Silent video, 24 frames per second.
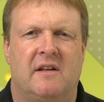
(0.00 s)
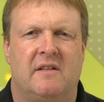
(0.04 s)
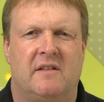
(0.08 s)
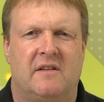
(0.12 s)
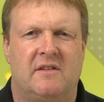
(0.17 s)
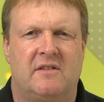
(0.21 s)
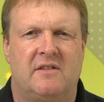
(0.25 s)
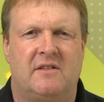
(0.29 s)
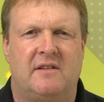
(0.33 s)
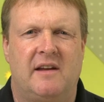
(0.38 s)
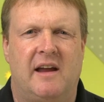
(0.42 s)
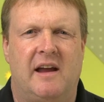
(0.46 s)
the
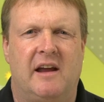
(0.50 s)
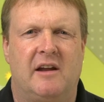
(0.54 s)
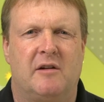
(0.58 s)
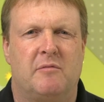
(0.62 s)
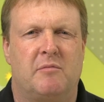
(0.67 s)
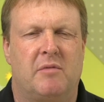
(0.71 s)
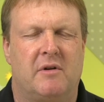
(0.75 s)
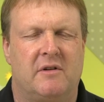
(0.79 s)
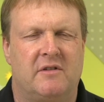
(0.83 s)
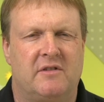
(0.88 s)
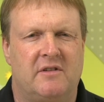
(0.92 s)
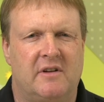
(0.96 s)

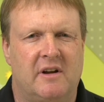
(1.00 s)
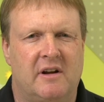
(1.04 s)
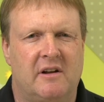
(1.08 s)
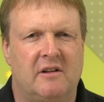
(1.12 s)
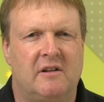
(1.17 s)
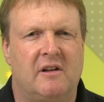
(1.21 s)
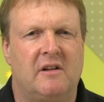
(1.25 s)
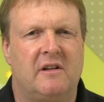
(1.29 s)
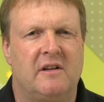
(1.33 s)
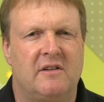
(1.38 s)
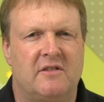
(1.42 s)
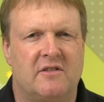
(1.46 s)
state,
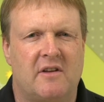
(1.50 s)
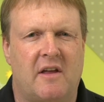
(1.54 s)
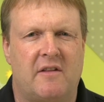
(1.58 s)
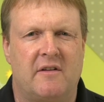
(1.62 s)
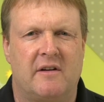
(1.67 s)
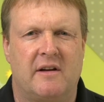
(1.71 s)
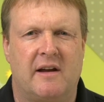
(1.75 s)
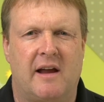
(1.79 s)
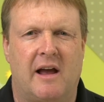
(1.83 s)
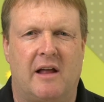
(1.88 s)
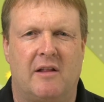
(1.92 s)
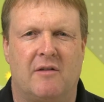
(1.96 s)
particularly
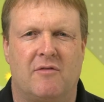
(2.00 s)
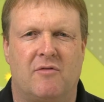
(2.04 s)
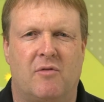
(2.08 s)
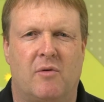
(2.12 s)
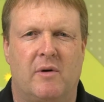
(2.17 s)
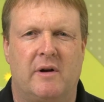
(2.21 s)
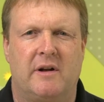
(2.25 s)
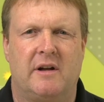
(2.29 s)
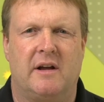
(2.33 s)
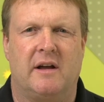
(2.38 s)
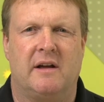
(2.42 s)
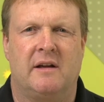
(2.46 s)
Southern
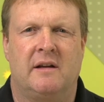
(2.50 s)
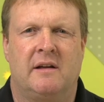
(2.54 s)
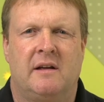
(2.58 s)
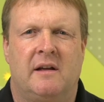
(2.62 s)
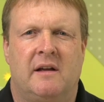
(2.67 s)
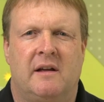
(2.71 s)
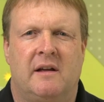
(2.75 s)
California,